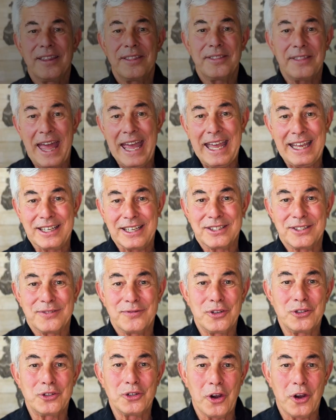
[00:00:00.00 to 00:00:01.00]
Thanks
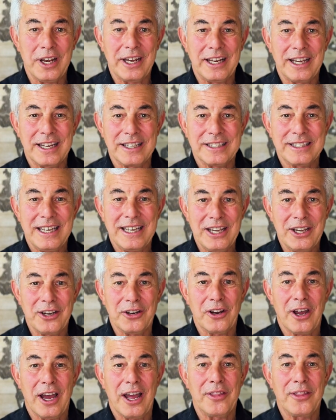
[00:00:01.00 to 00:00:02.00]
for joining us
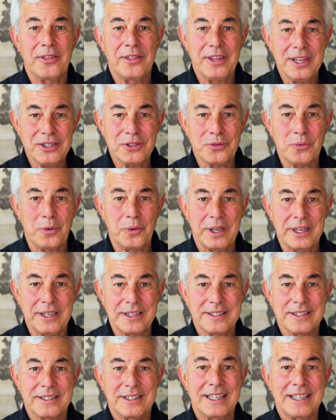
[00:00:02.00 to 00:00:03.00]
here on this
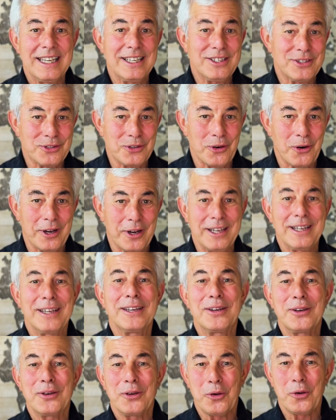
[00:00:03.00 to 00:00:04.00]
week's Kid Story
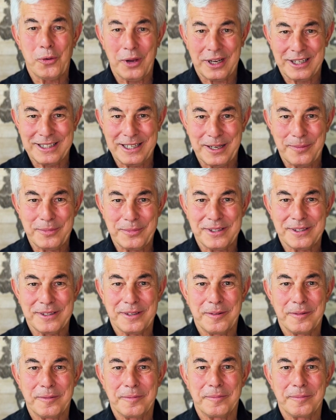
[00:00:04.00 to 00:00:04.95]
Quick Tips.